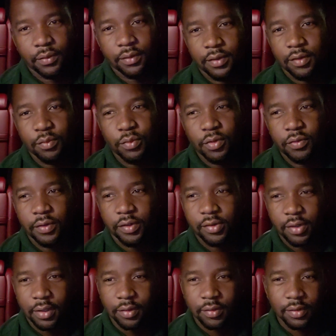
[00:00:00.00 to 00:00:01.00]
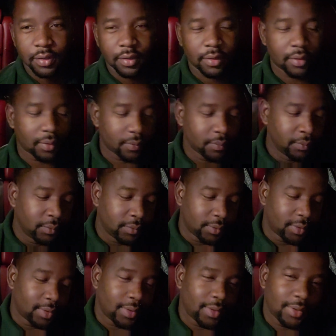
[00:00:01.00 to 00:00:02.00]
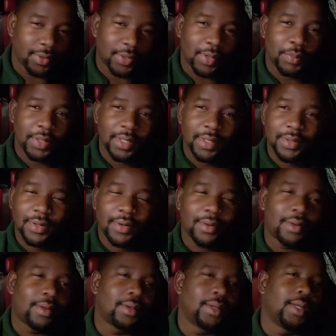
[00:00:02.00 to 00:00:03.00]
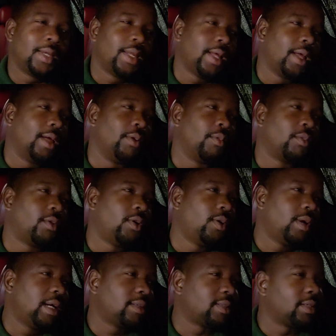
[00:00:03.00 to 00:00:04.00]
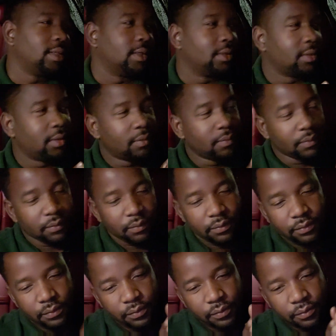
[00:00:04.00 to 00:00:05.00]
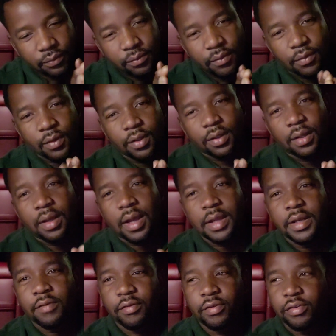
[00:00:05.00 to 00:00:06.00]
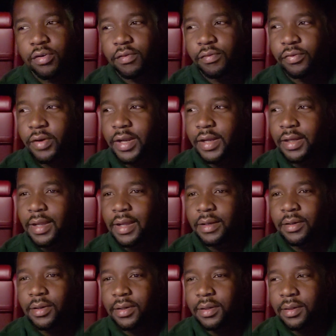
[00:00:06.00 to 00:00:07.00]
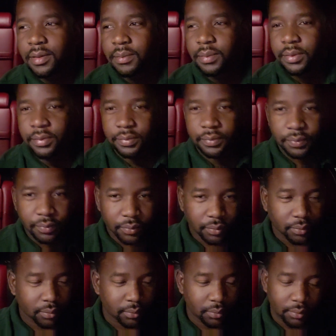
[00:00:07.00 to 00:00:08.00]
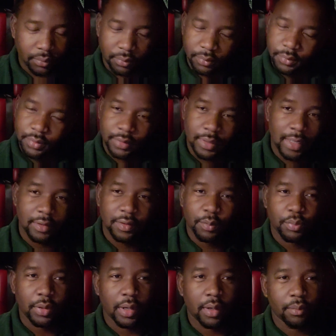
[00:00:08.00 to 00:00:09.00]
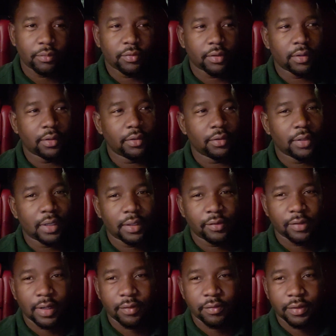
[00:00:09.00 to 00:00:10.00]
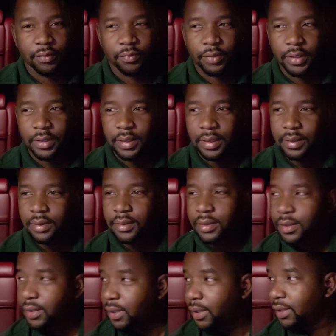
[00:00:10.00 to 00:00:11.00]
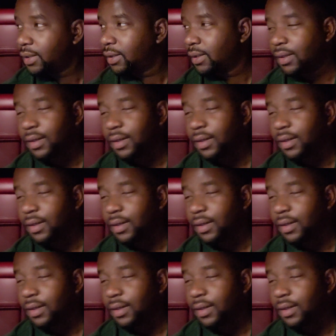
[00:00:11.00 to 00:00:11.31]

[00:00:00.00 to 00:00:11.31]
Just move the truck, sir. You know what I mean? All the damn questions. I never drove a Freightliner. Um, that's your problem, sir. You gotta drive this Freightliner today.